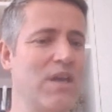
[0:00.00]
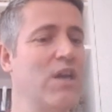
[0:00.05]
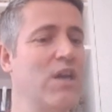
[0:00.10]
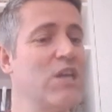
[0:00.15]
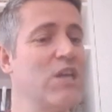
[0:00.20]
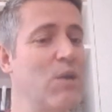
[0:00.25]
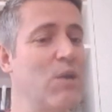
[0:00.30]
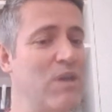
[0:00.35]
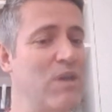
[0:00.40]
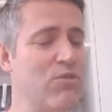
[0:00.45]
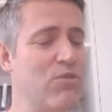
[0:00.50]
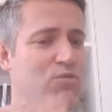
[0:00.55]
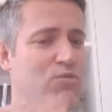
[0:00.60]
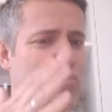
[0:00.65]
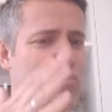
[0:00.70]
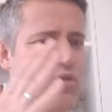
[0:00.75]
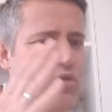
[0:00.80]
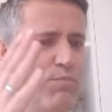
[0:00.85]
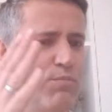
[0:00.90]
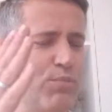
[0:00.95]
Going
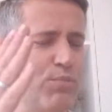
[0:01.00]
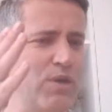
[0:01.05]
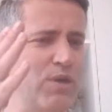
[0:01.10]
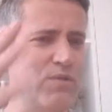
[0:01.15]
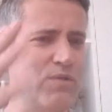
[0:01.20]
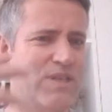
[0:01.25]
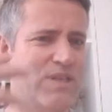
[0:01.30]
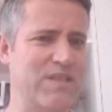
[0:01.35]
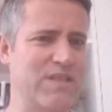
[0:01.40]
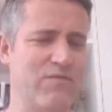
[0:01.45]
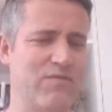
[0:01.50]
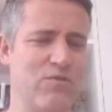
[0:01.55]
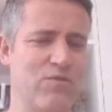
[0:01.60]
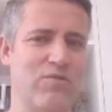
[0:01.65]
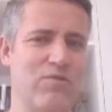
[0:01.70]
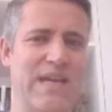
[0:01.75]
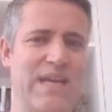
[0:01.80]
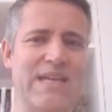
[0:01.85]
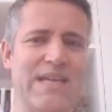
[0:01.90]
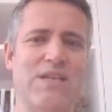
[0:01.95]
through the process of
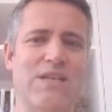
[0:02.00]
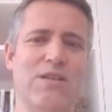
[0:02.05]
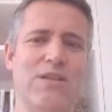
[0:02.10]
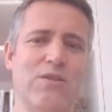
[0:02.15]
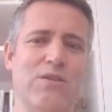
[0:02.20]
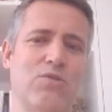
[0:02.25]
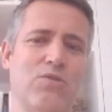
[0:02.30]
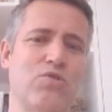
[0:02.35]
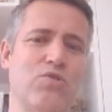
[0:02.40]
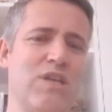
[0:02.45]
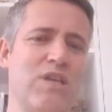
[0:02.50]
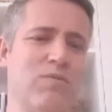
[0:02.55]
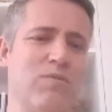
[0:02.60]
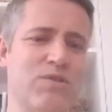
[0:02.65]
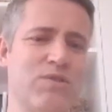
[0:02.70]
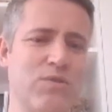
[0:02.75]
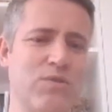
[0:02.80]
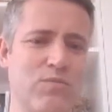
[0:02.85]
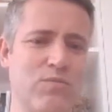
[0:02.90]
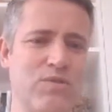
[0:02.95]
creating the lottery
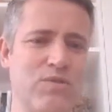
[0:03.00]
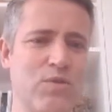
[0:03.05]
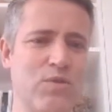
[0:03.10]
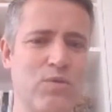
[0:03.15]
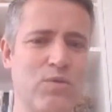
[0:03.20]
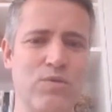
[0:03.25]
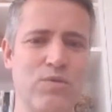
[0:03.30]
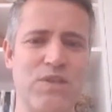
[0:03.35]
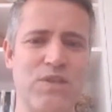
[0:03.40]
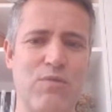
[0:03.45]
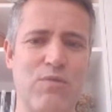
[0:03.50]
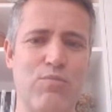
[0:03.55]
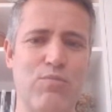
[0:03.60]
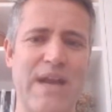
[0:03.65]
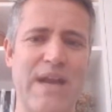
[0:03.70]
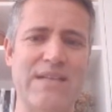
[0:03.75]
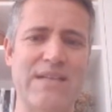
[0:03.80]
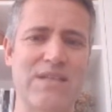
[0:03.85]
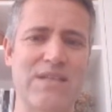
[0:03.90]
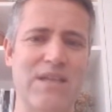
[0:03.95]
was also
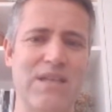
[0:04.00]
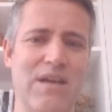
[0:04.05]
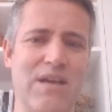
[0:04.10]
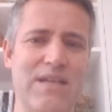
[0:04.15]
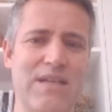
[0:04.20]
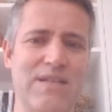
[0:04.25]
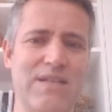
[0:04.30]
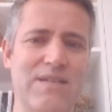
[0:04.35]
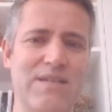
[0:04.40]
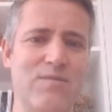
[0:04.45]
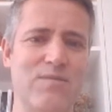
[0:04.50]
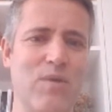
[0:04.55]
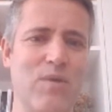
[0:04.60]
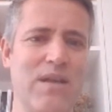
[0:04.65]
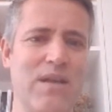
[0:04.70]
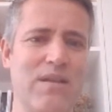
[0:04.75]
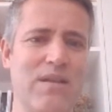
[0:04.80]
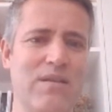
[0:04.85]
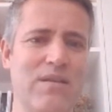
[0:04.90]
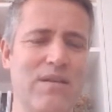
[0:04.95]
brand aligned as
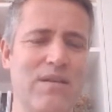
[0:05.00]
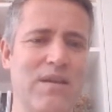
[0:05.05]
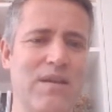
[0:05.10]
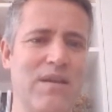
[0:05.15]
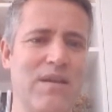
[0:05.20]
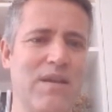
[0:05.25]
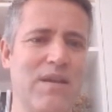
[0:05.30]
well.